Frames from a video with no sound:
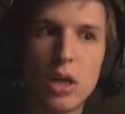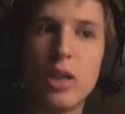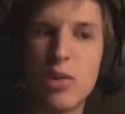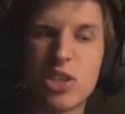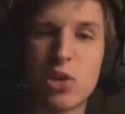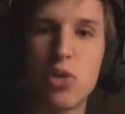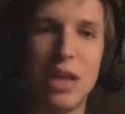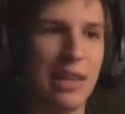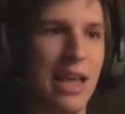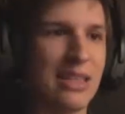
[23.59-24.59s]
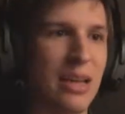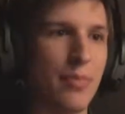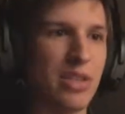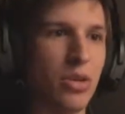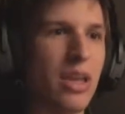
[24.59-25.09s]
There was the grunt last
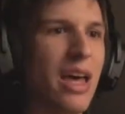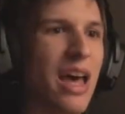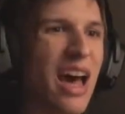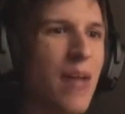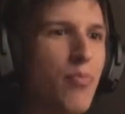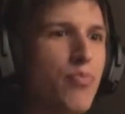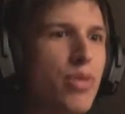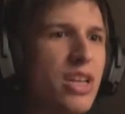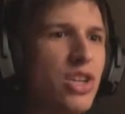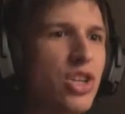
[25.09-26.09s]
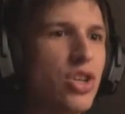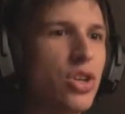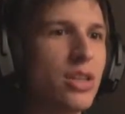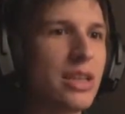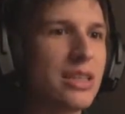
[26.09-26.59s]
episode. I'm pretty
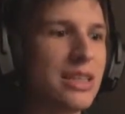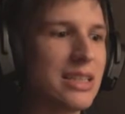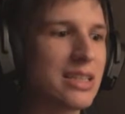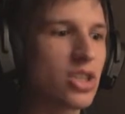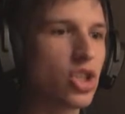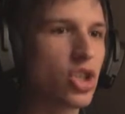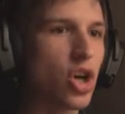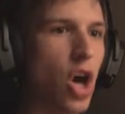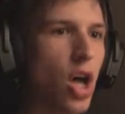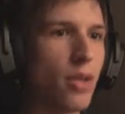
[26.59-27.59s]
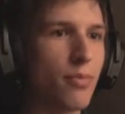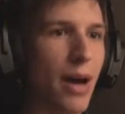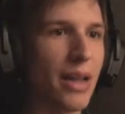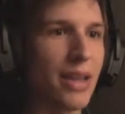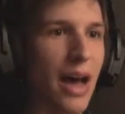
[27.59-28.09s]
sure that he's gone
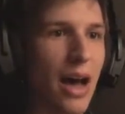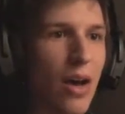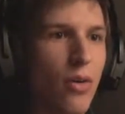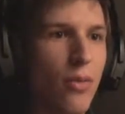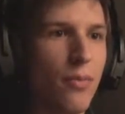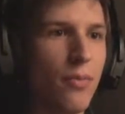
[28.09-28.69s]
by now.